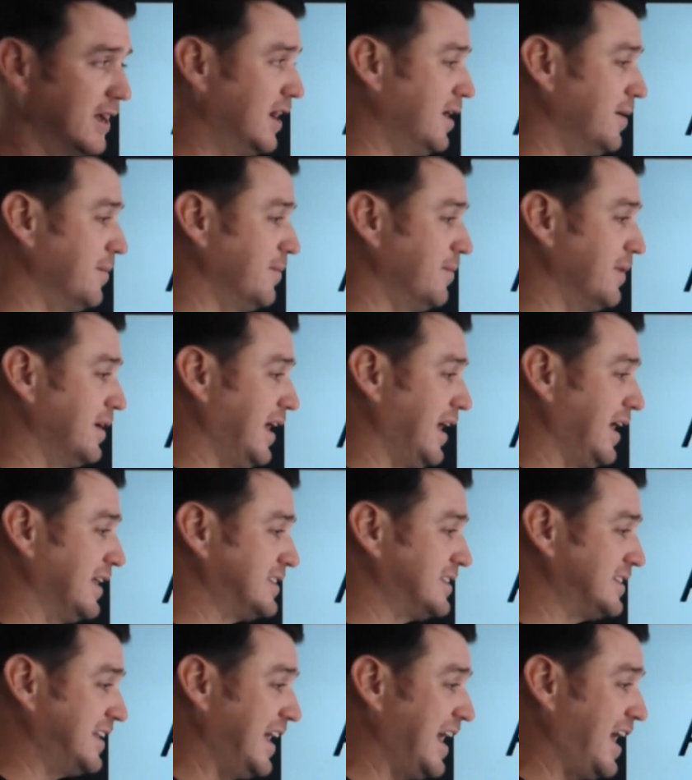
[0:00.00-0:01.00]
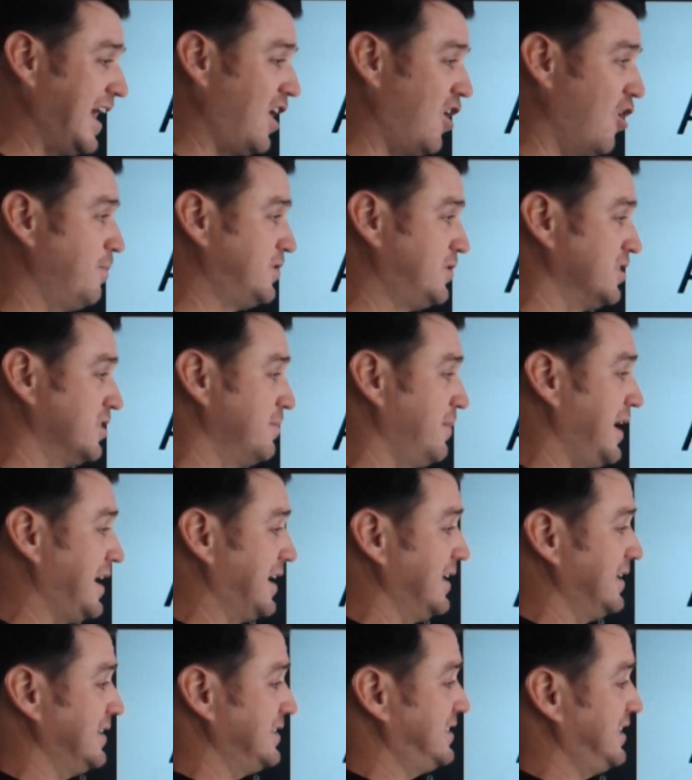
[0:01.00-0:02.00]
Um, and today I hope to
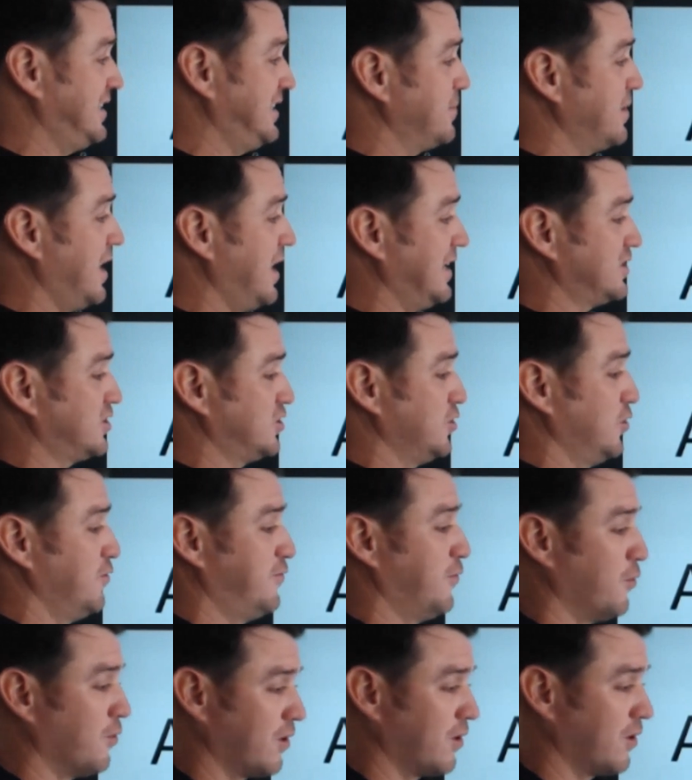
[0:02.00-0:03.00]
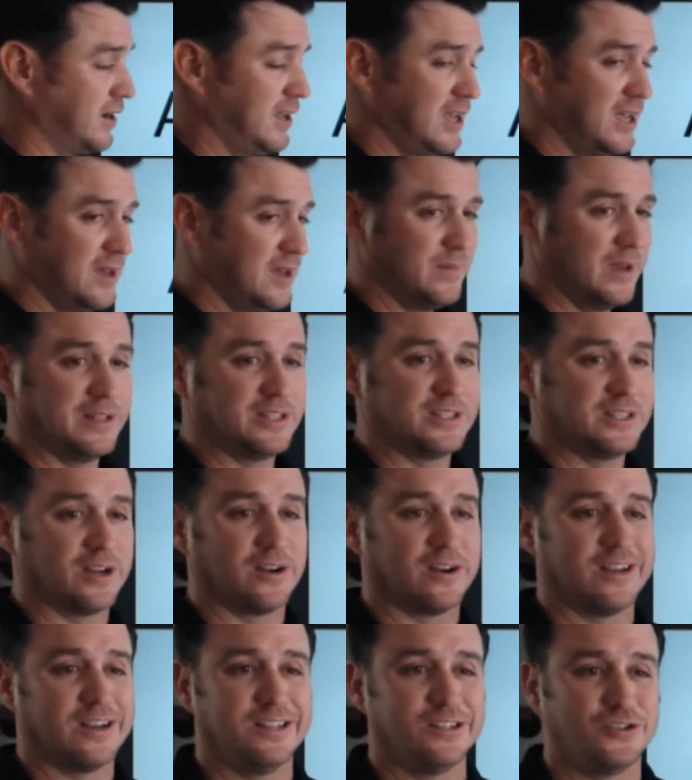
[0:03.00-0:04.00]
make it seem not so foreign, maybe
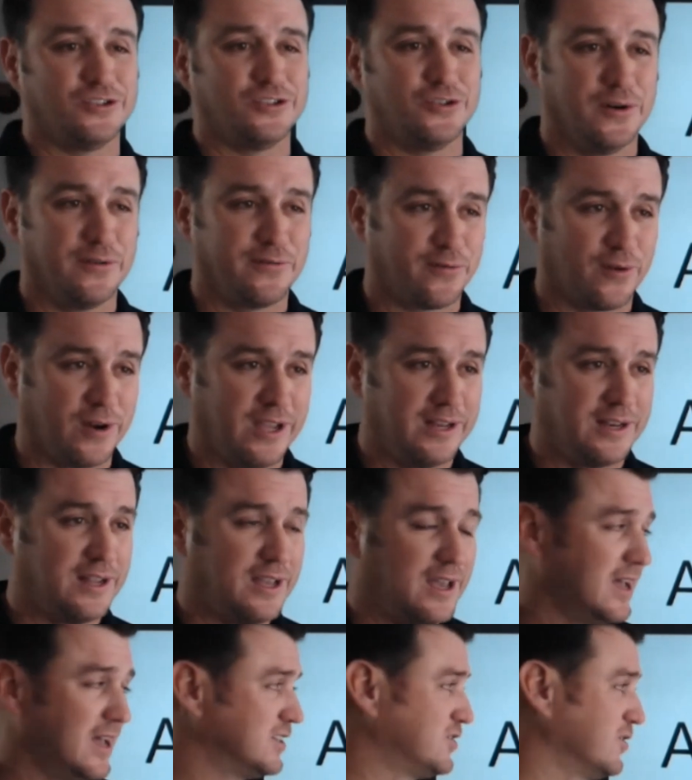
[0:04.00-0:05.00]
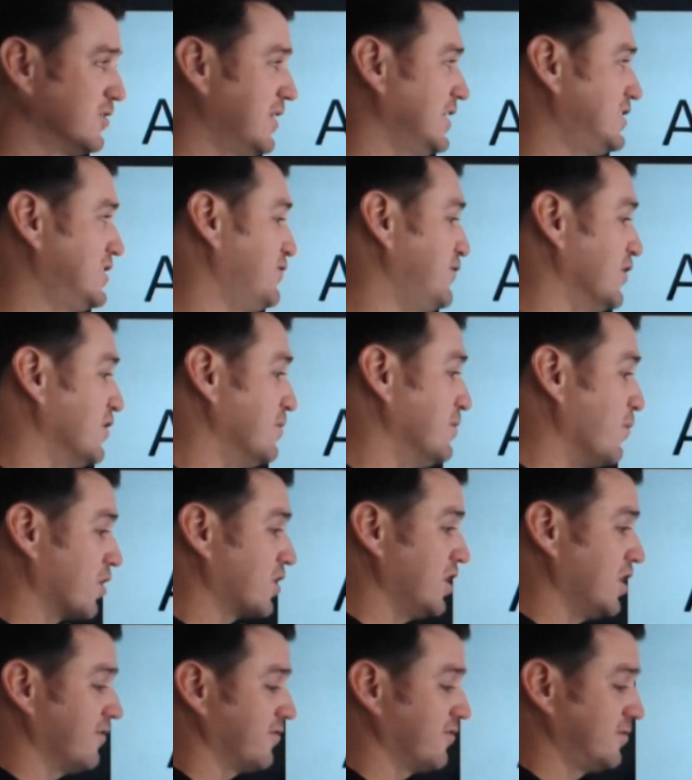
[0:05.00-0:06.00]
turn it into a friend so that you feel
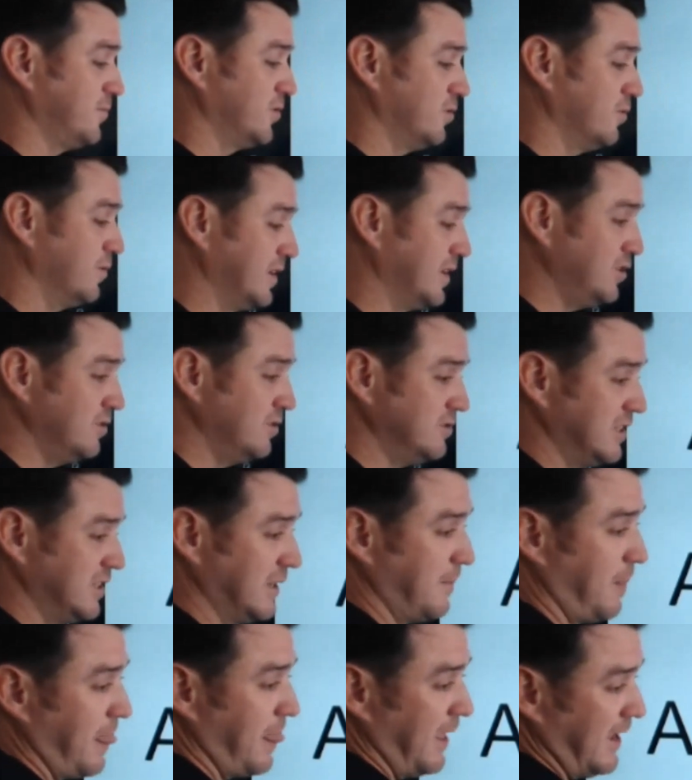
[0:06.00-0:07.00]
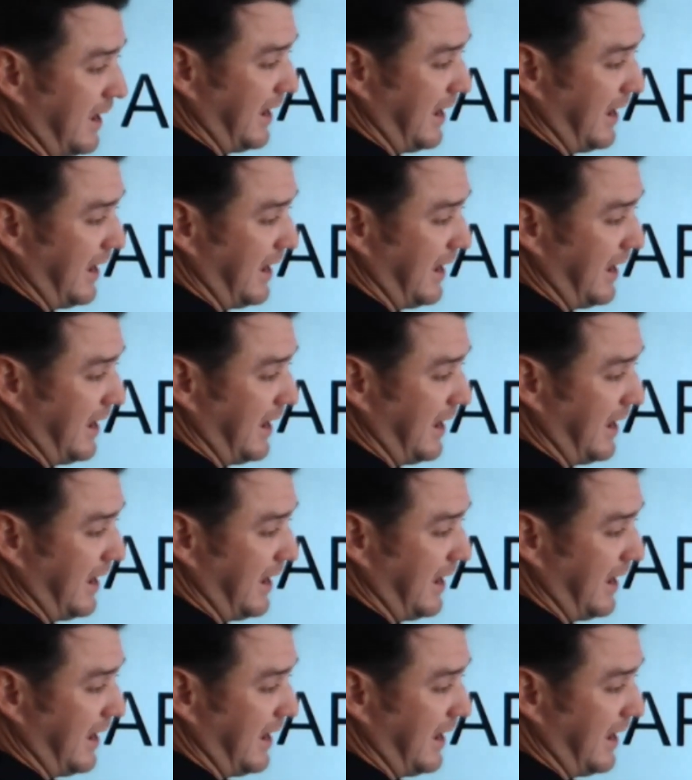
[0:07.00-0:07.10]
more comfortable when using